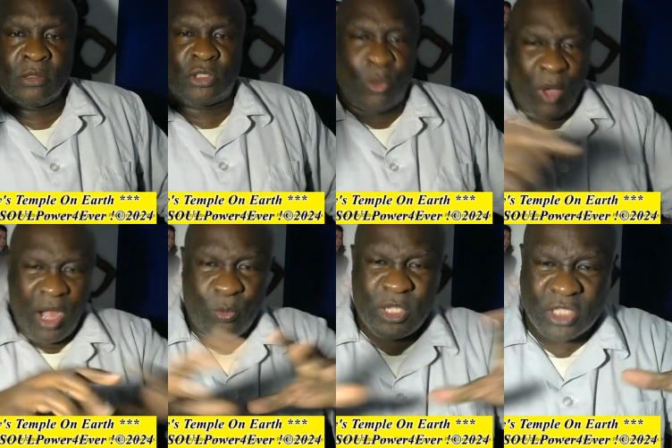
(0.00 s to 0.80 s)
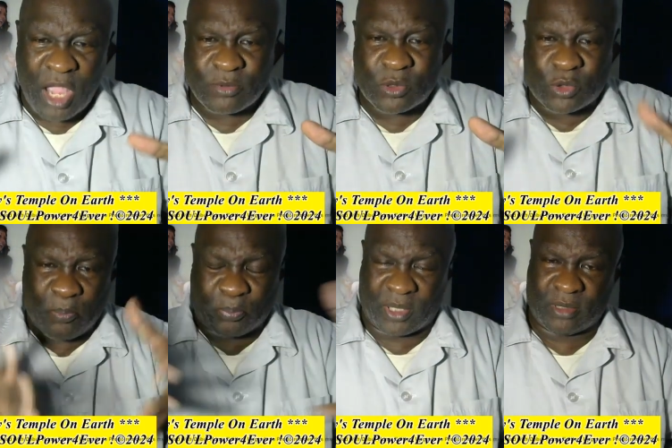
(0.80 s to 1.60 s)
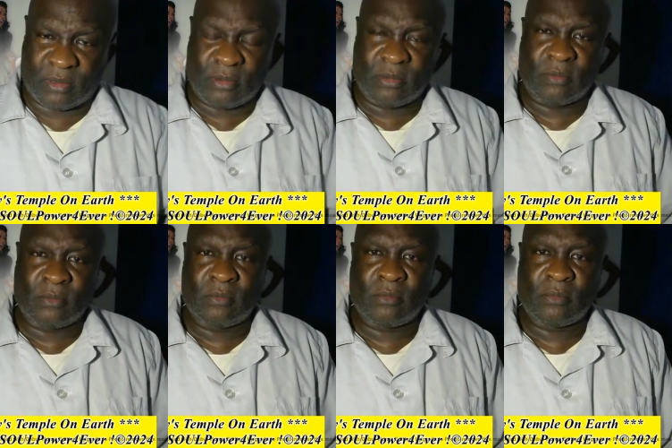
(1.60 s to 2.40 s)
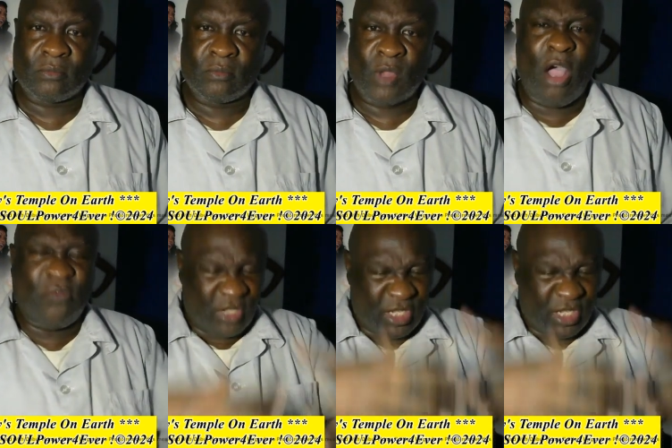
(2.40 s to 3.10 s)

So why don't we stop tripping off